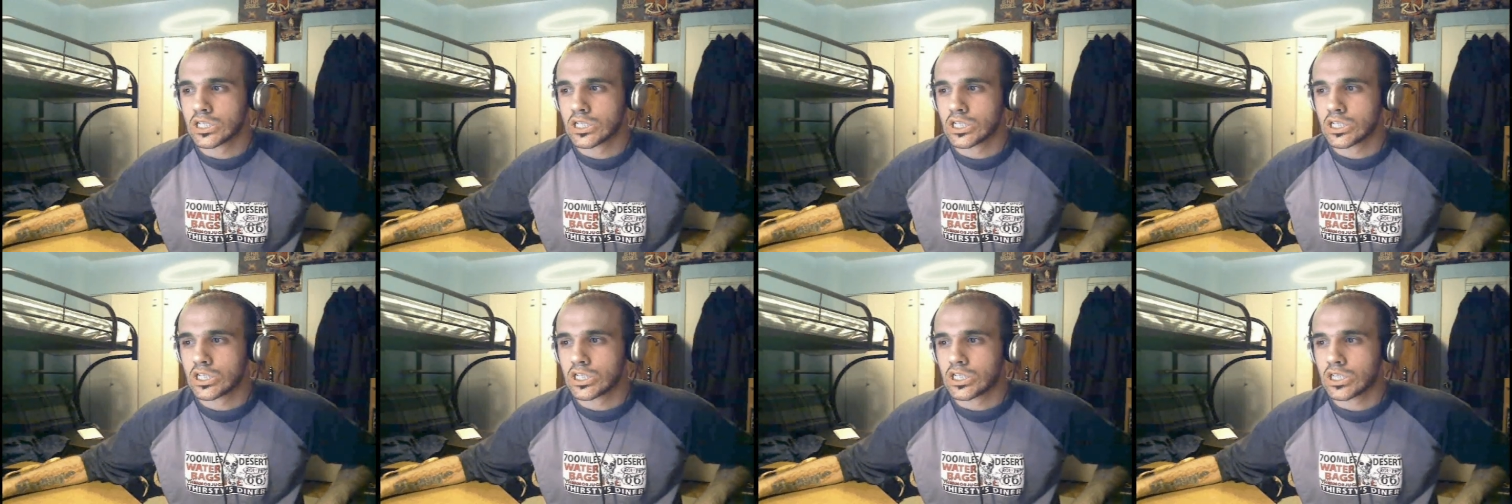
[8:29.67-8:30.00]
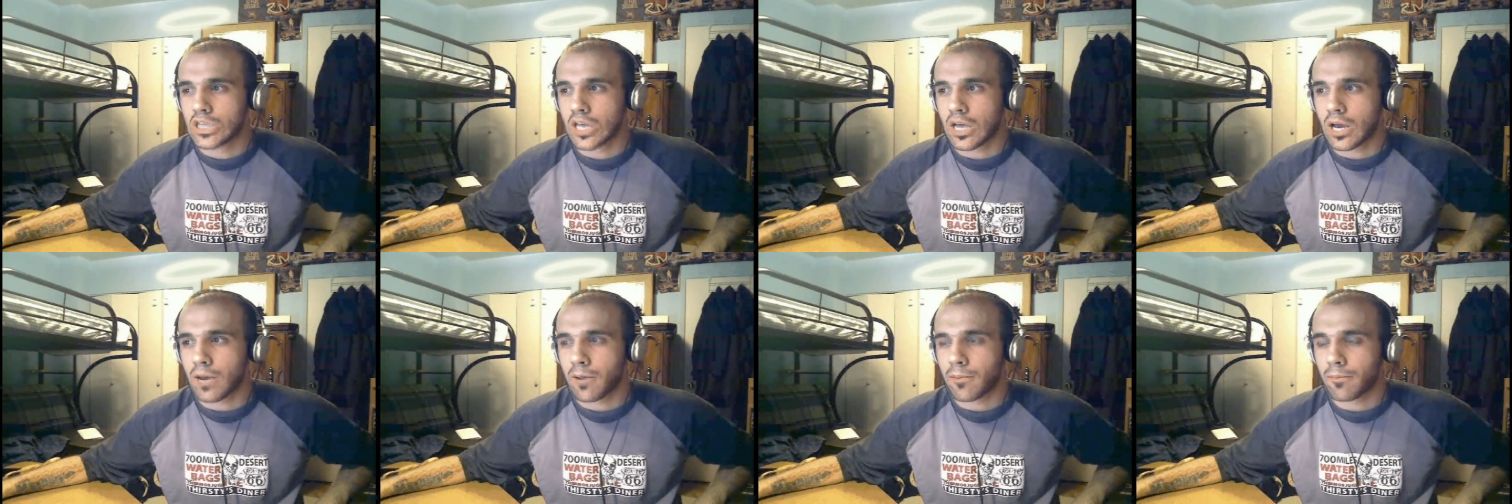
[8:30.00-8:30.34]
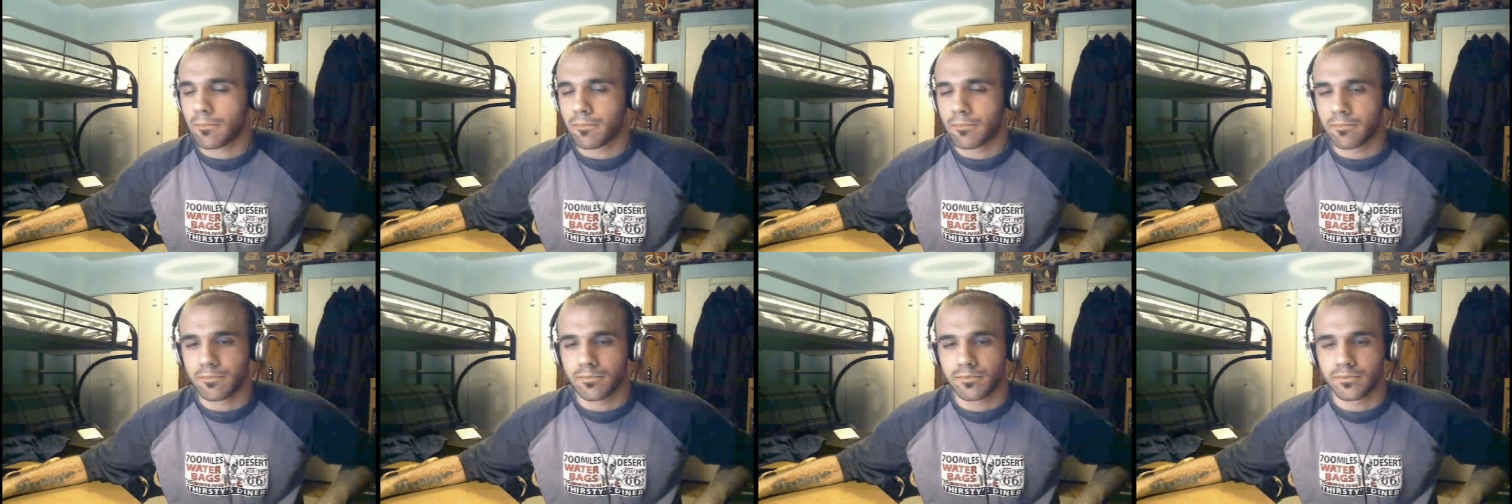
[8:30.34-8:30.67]
yeah,
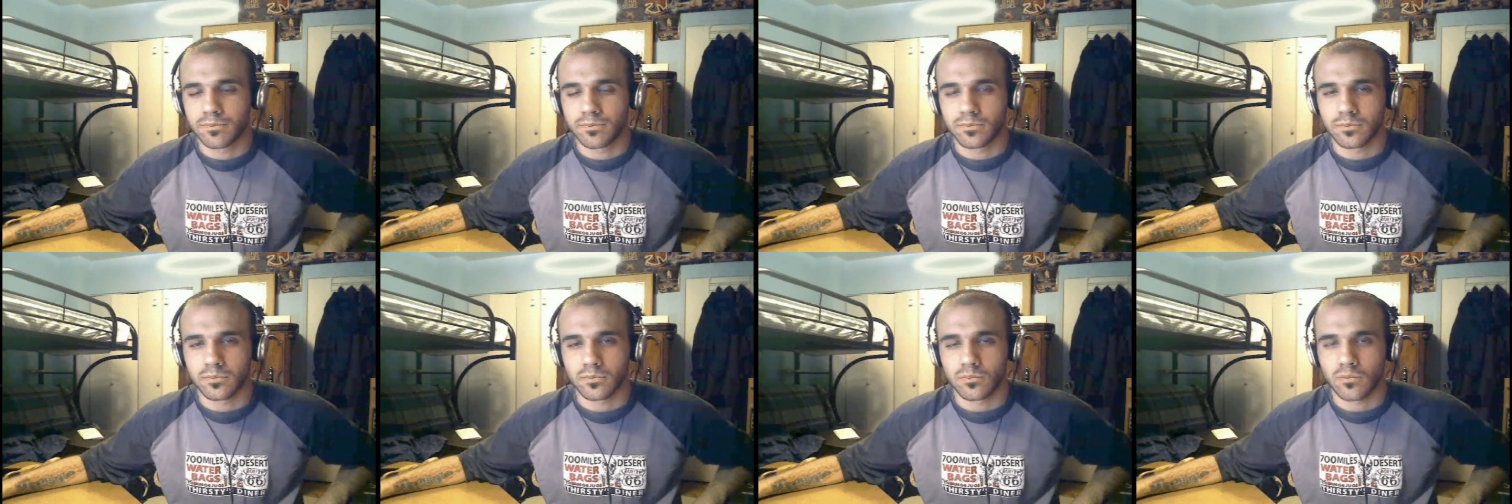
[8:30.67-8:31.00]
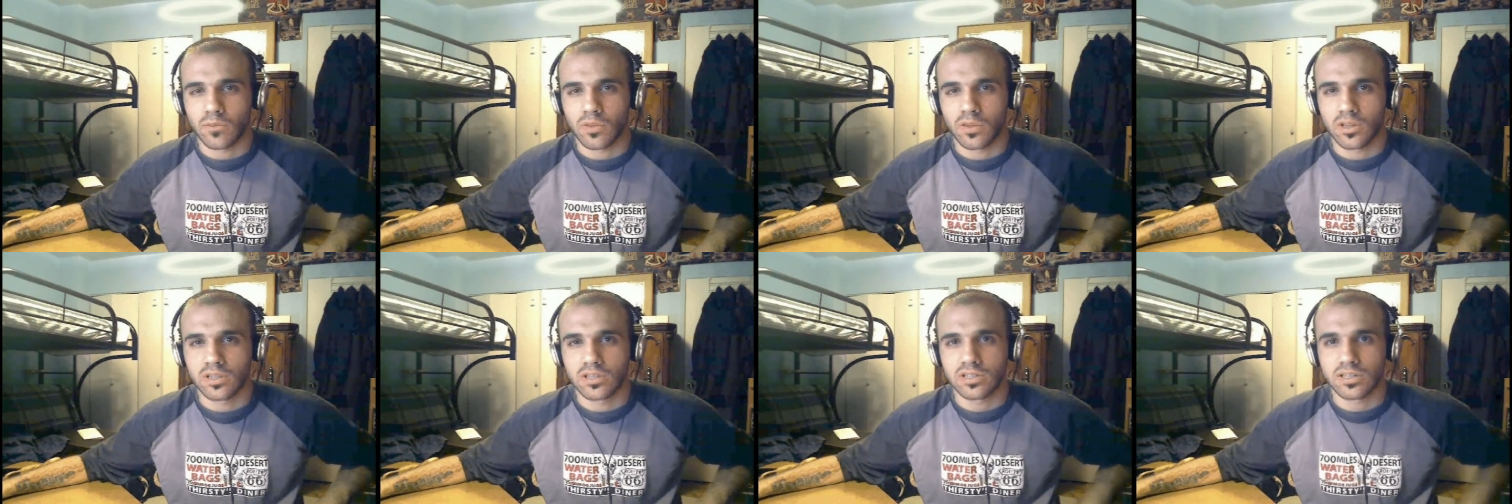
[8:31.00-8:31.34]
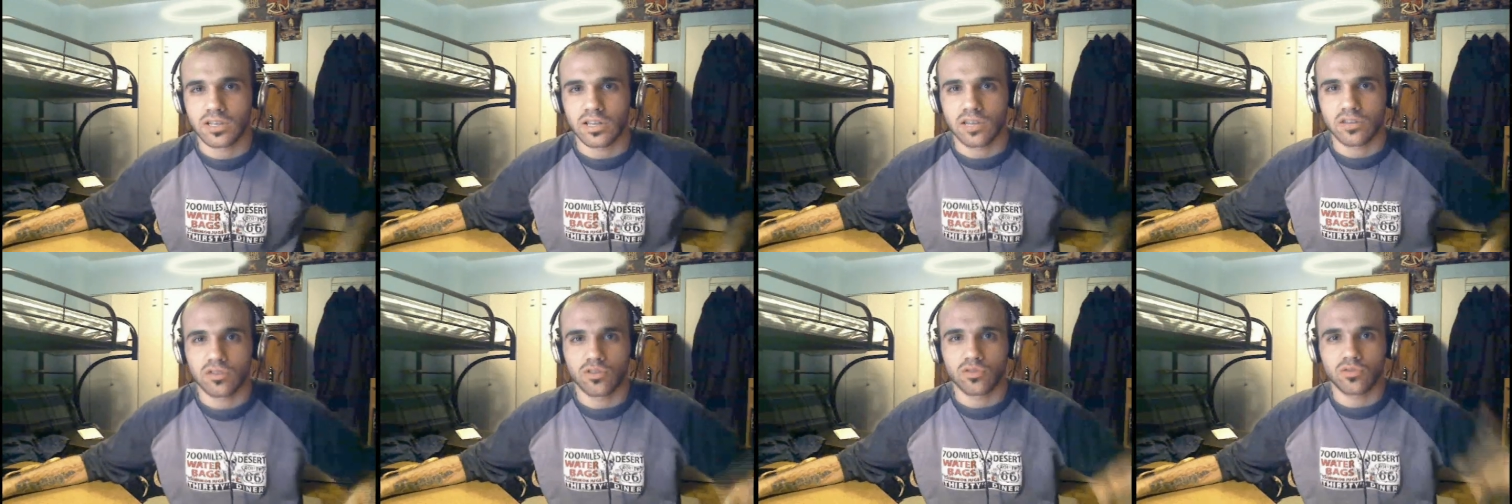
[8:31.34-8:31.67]
stay
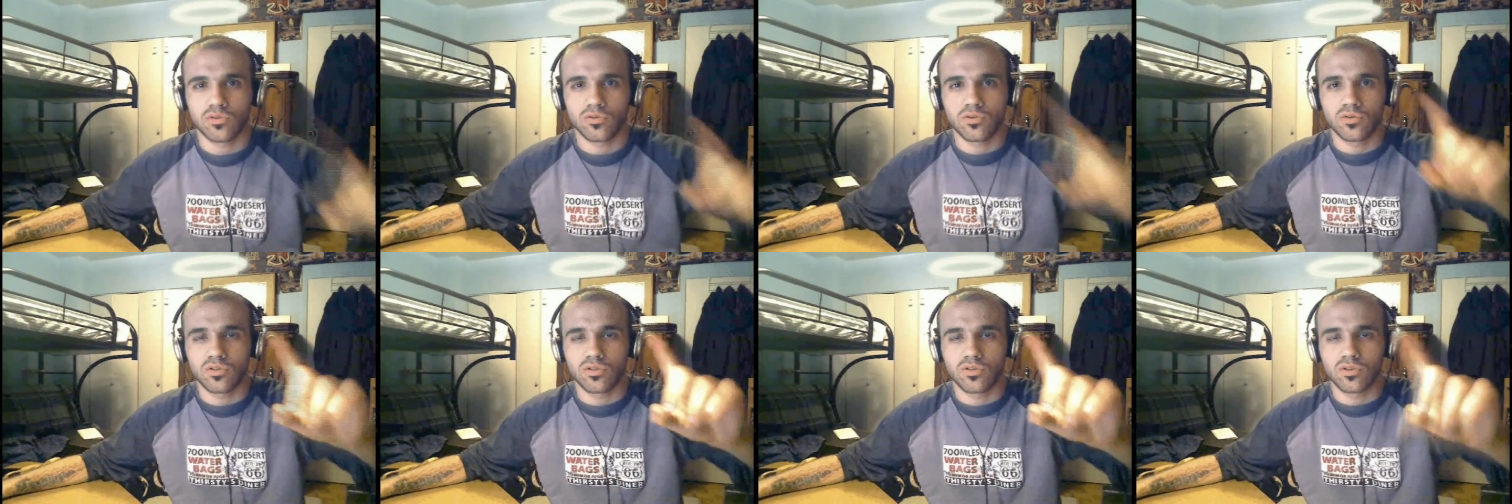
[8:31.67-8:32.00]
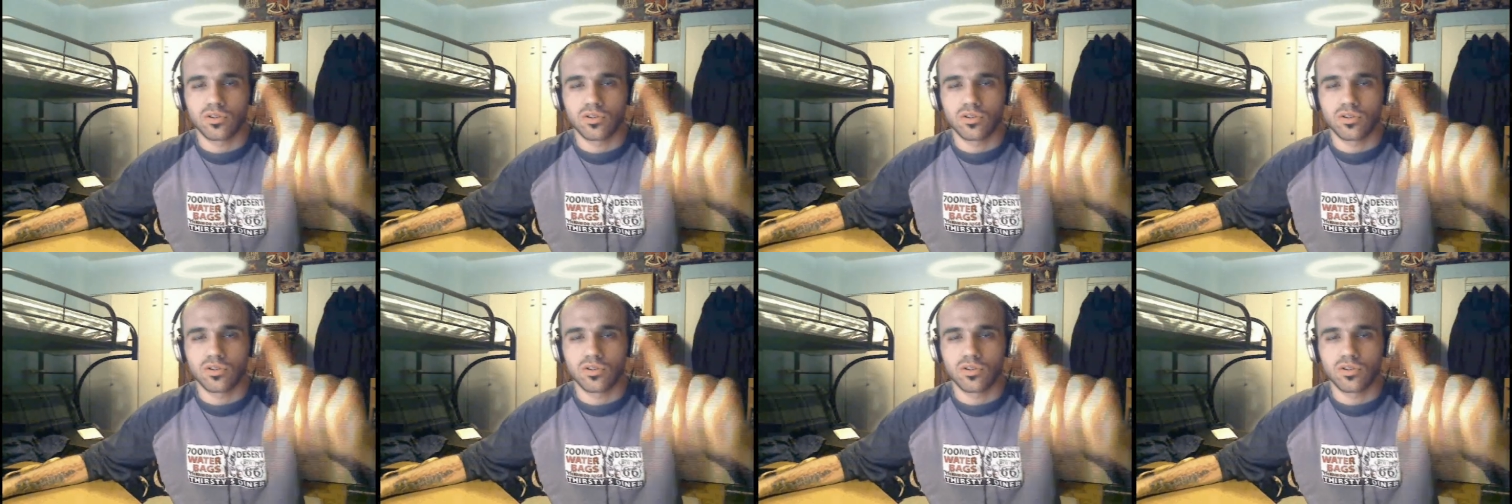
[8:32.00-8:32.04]
tuned.